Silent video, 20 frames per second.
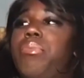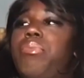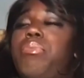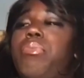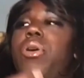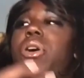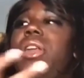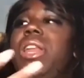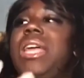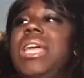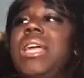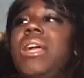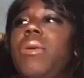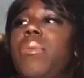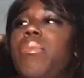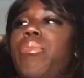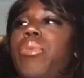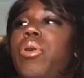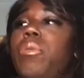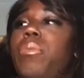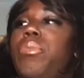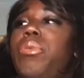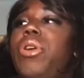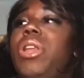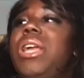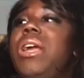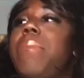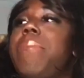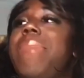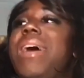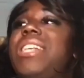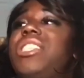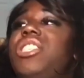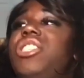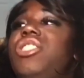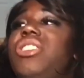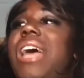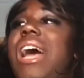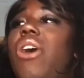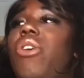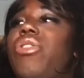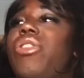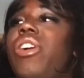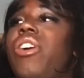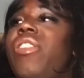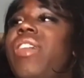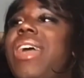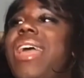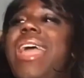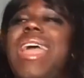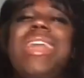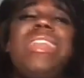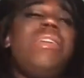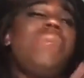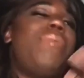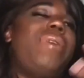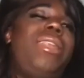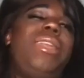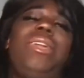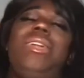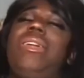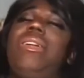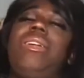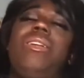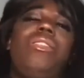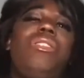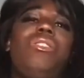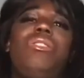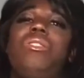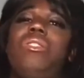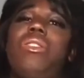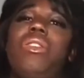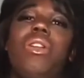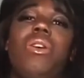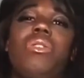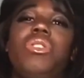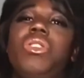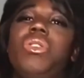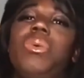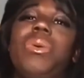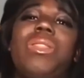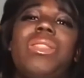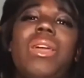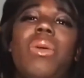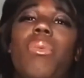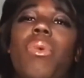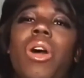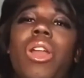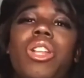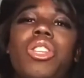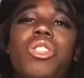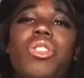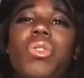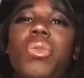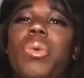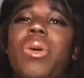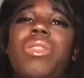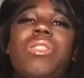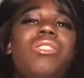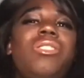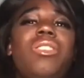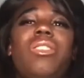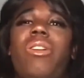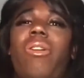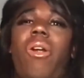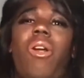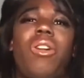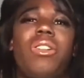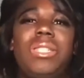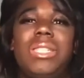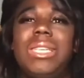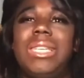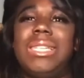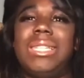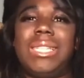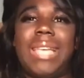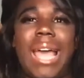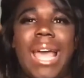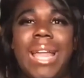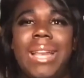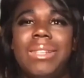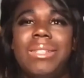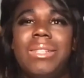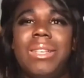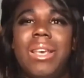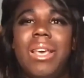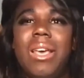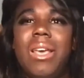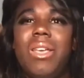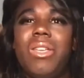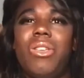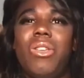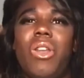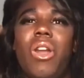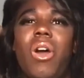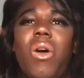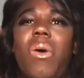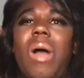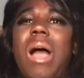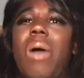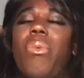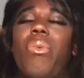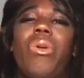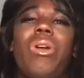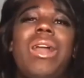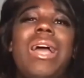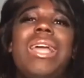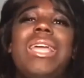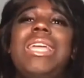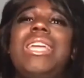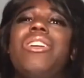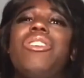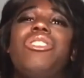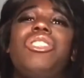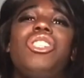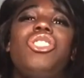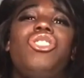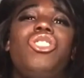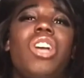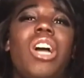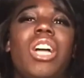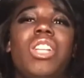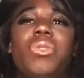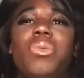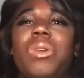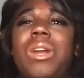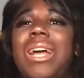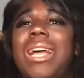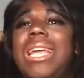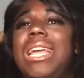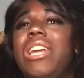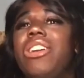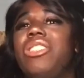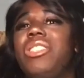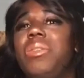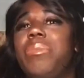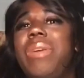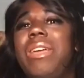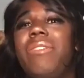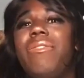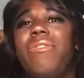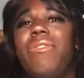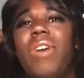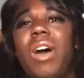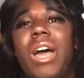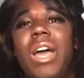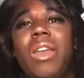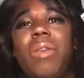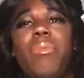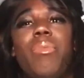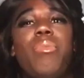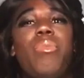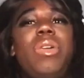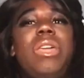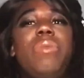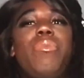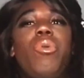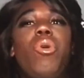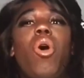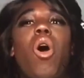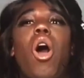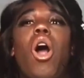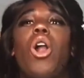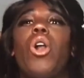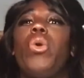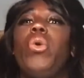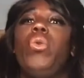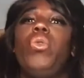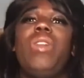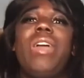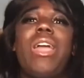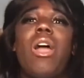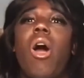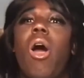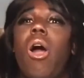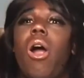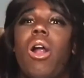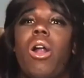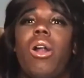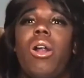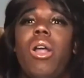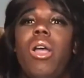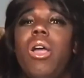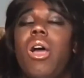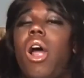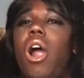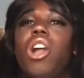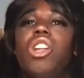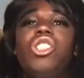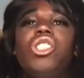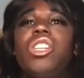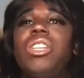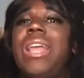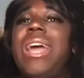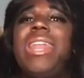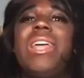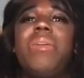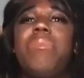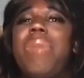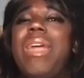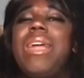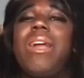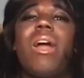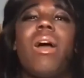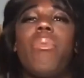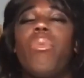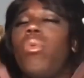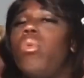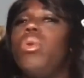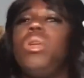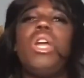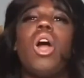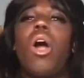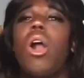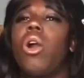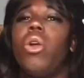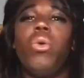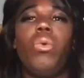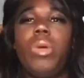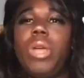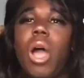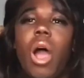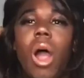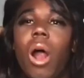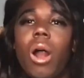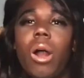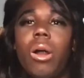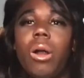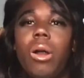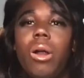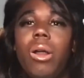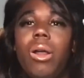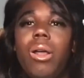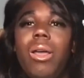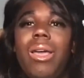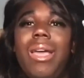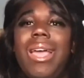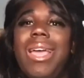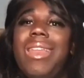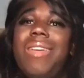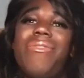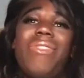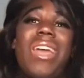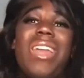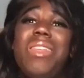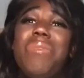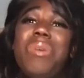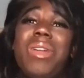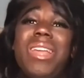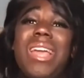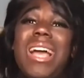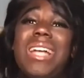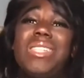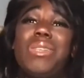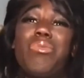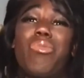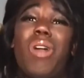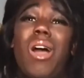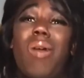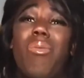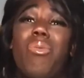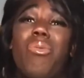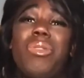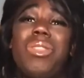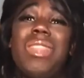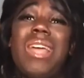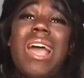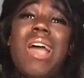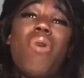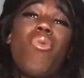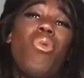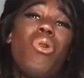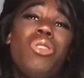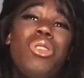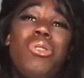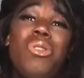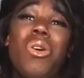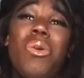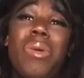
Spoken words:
Putting a message out there that anybody can, do what they want to do to their heart's content. We're not here to judge. We're not here to make fun. People are who they are. Our genetic makeup, we are who we are. And if anybody has a problem with that, well, you know